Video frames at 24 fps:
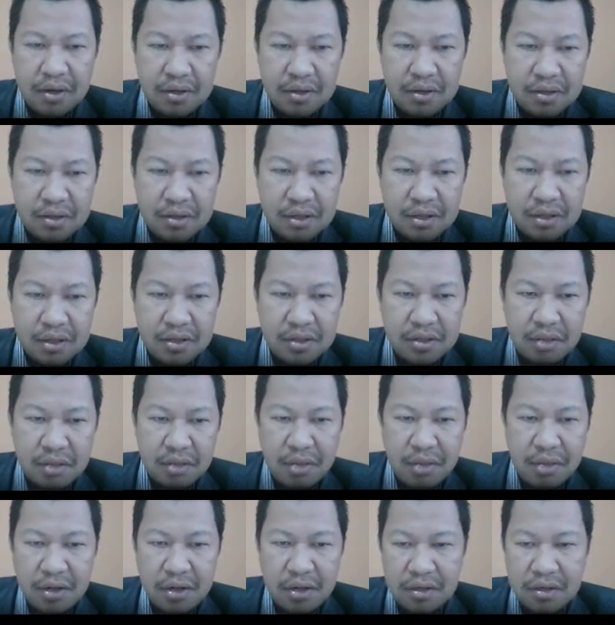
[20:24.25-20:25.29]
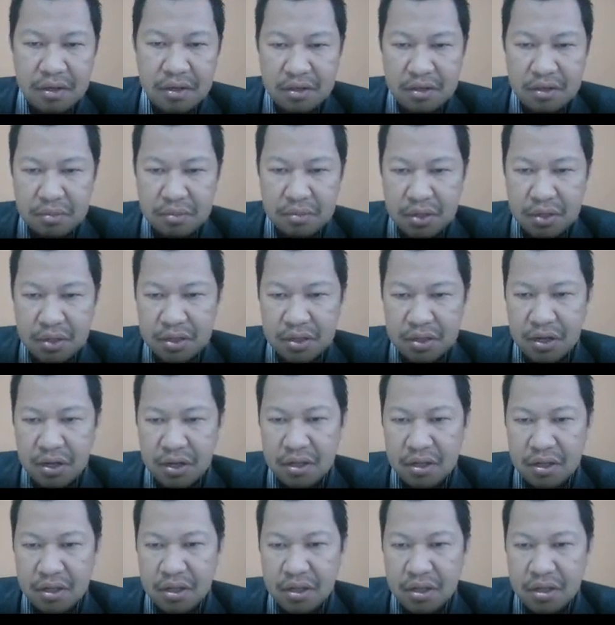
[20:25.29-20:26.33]
Single sideband suppress
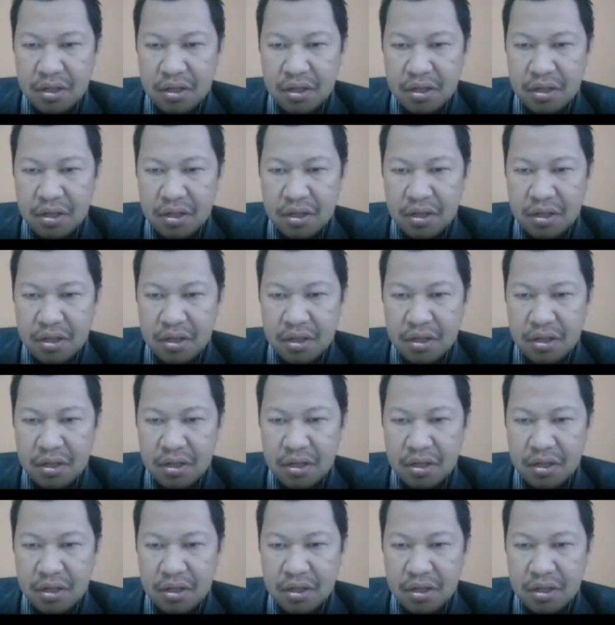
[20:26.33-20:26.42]
carrier.